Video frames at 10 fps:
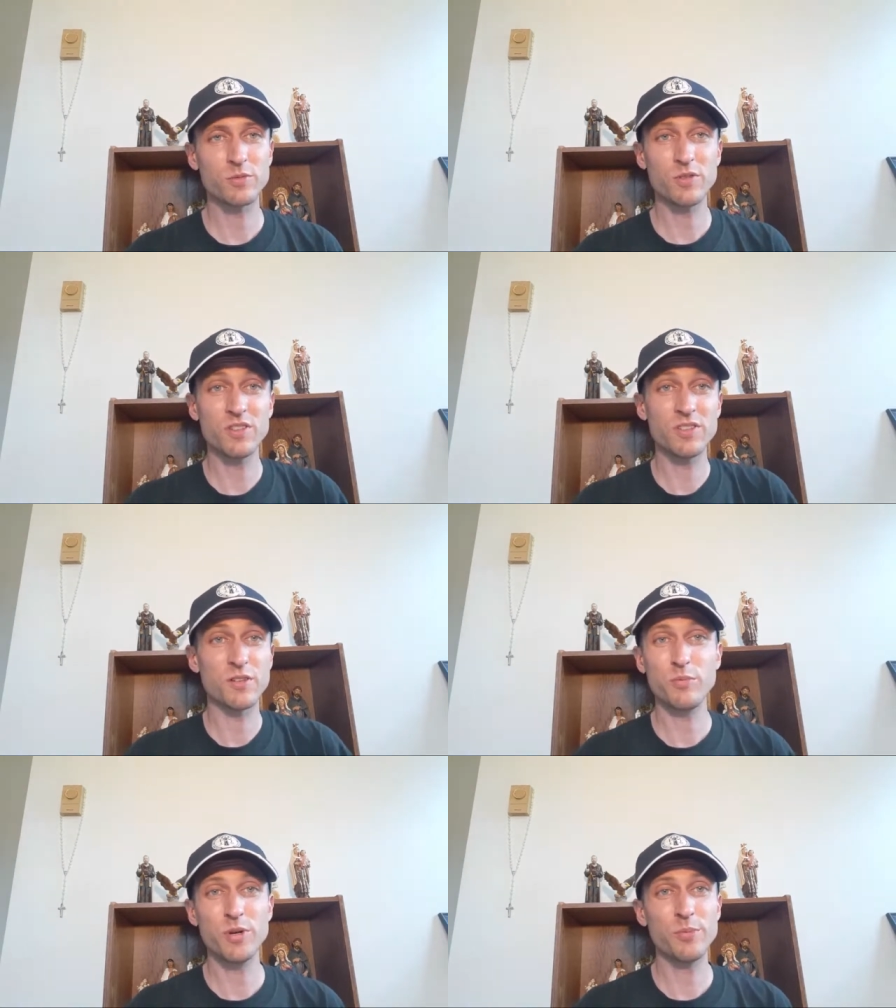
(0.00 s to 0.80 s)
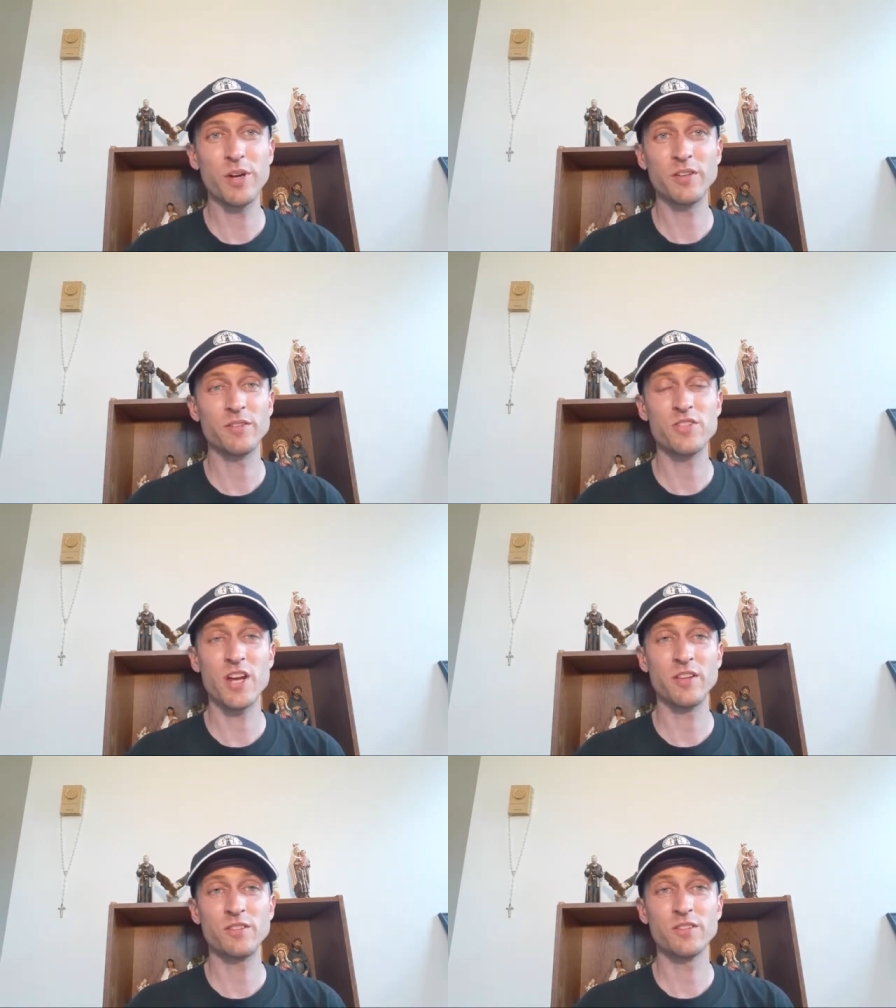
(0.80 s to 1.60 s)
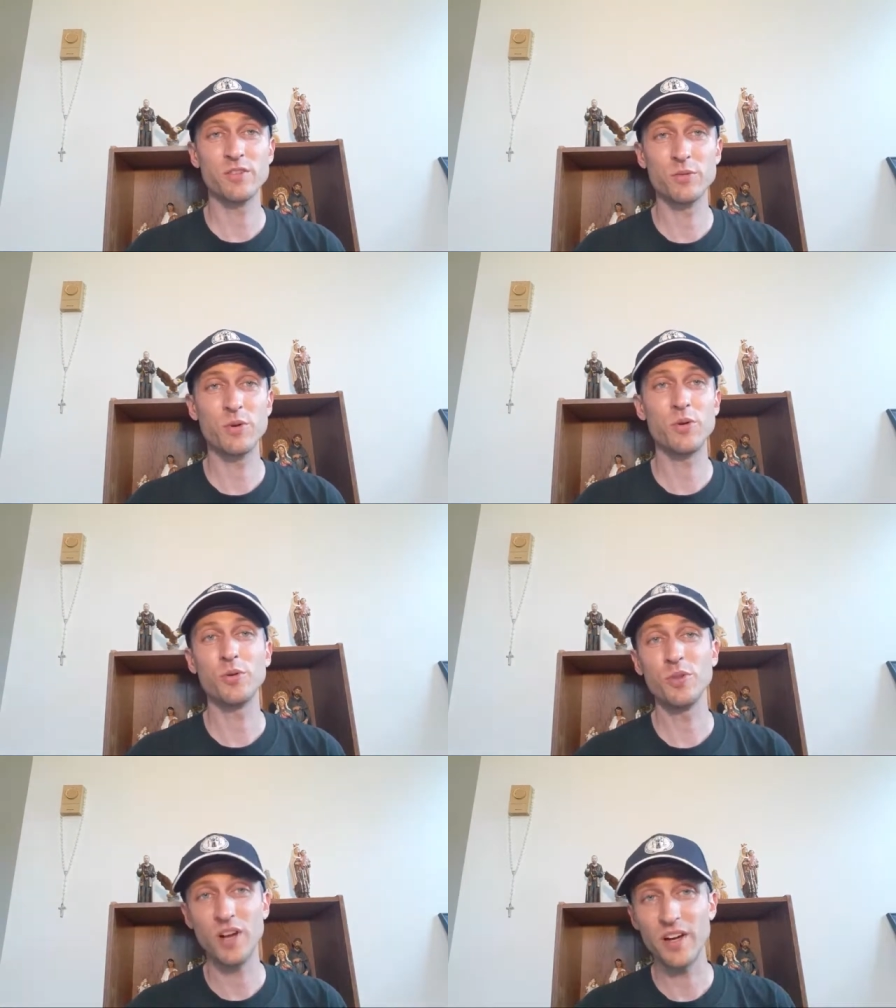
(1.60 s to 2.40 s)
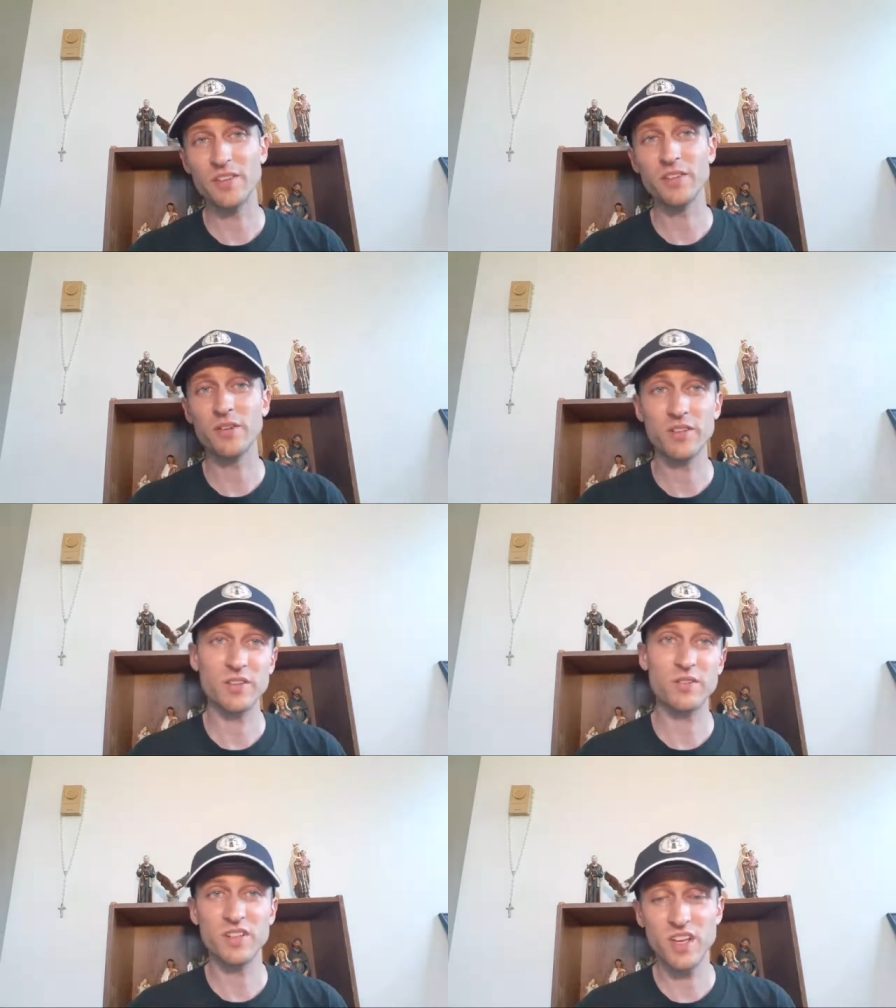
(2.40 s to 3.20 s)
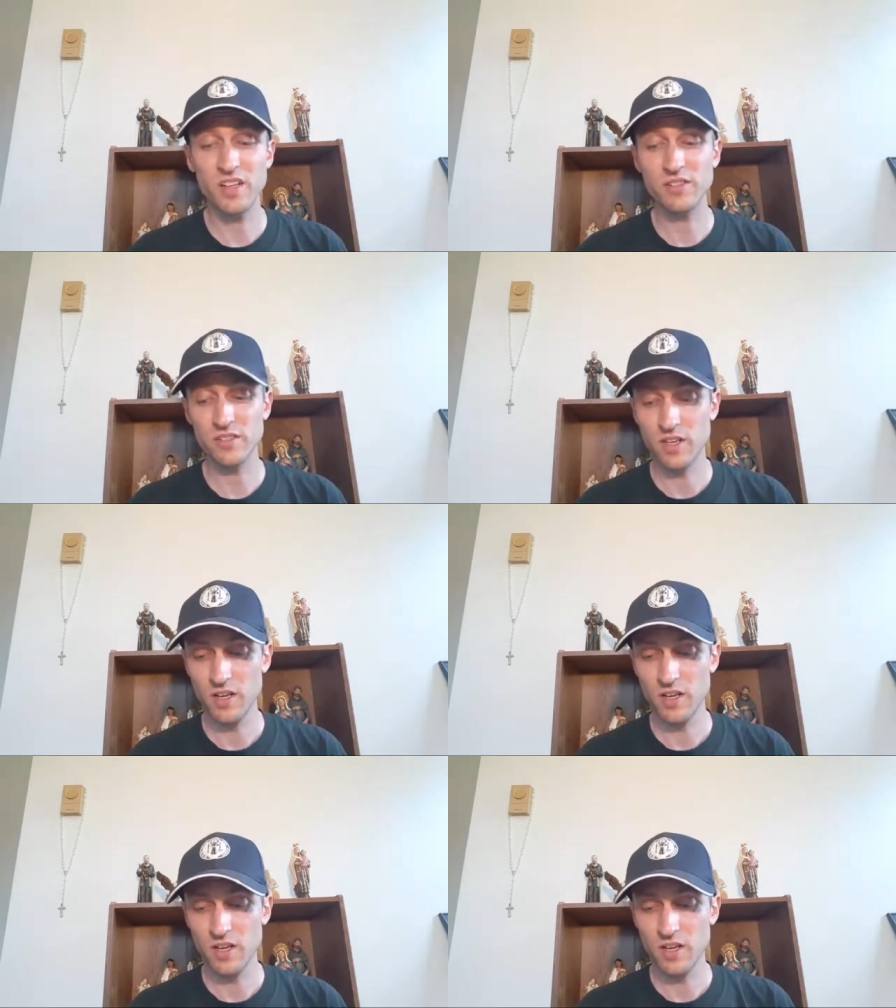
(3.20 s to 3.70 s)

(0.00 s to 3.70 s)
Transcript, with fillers: really no Pope has a chance to do a whole lot in 33 days.